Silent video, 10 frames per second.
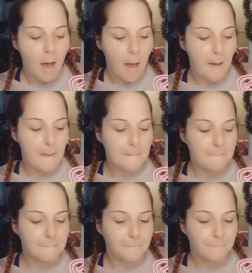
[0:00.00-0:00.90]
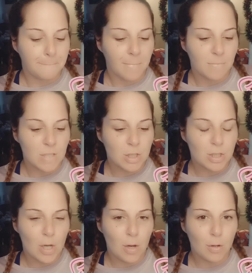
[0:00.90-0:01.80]
Um,
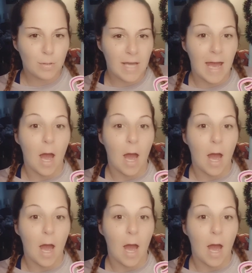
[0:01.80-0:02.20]
so yeah.